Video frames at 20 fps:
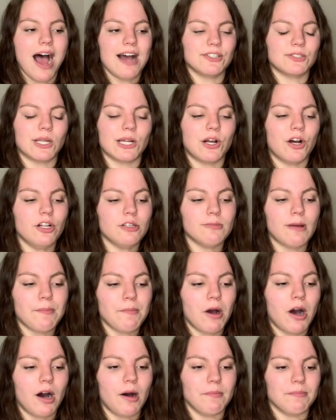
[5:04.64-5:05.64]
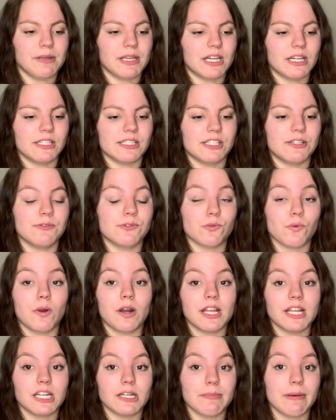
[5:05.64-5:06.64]
So I called my mom because he was
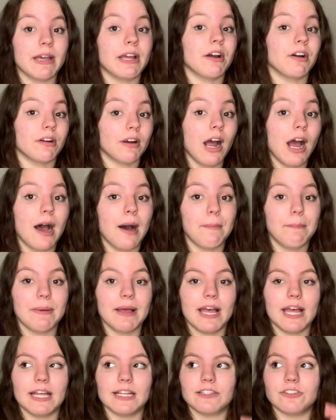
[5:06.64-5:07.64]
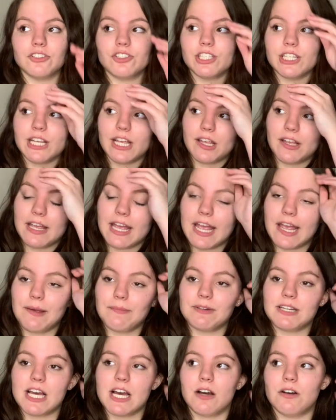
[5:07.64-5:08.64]
wanting to pick her up, and she
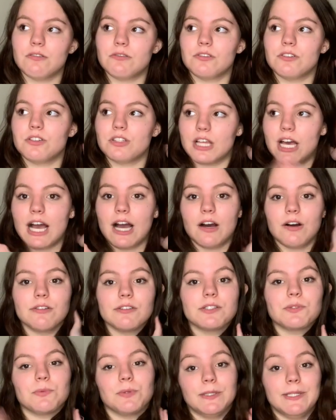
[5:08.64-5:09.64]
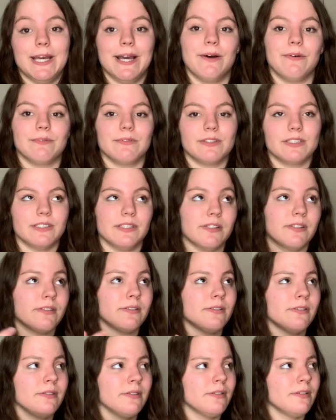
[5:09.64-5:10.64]
came down to the house, well, down, because
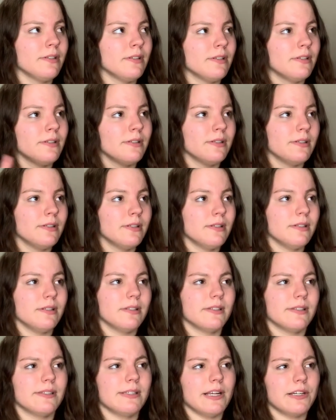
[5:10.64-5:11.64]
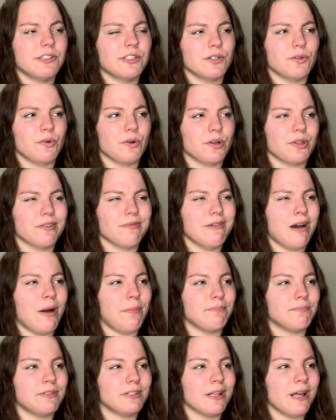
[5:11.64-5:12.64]
it's actually north,
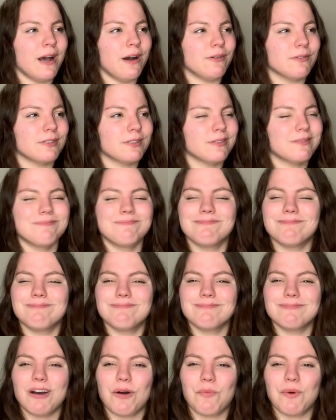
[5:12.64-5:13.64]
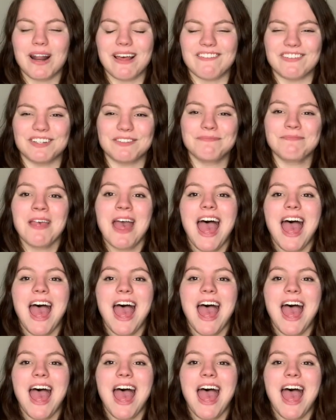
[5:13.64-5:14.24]
up to the house, whatever.